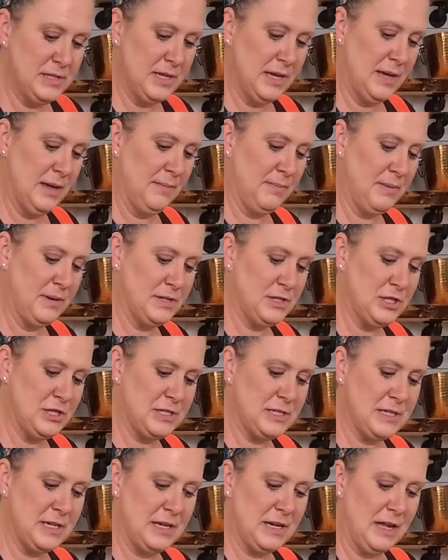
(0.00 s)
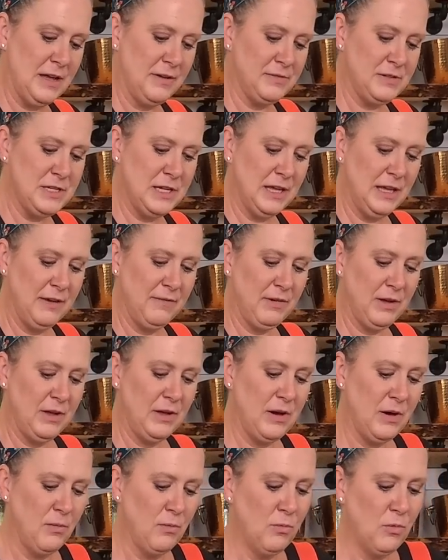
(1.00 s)
it, but just enough to give it
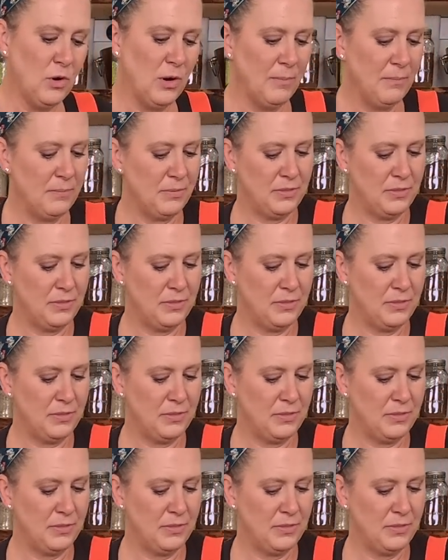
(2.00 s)
a warmth.